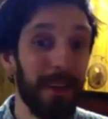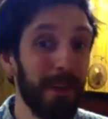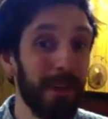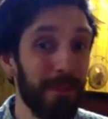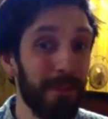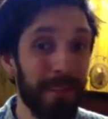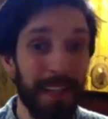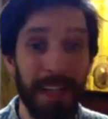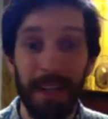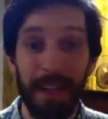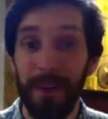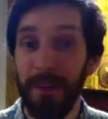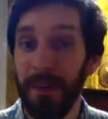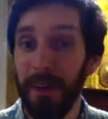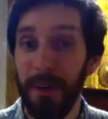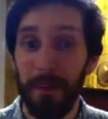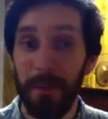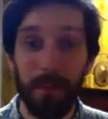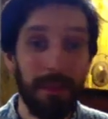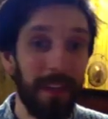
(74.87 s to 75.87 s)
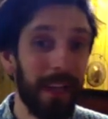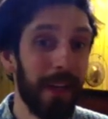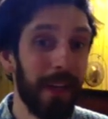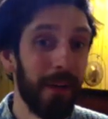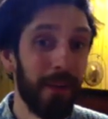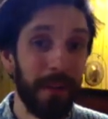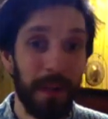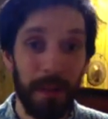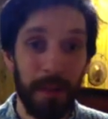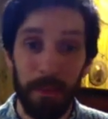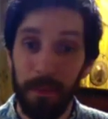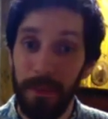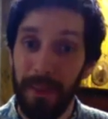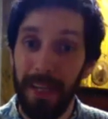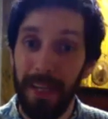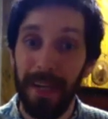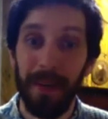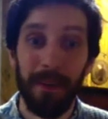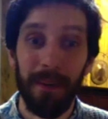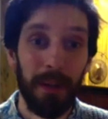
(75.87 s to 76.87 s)
up, down, up, down, up,
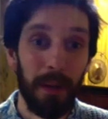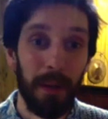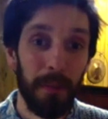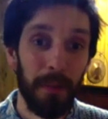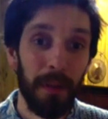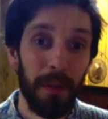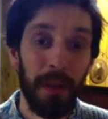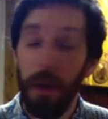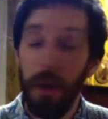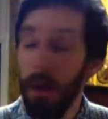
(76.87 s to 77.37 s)
down, up,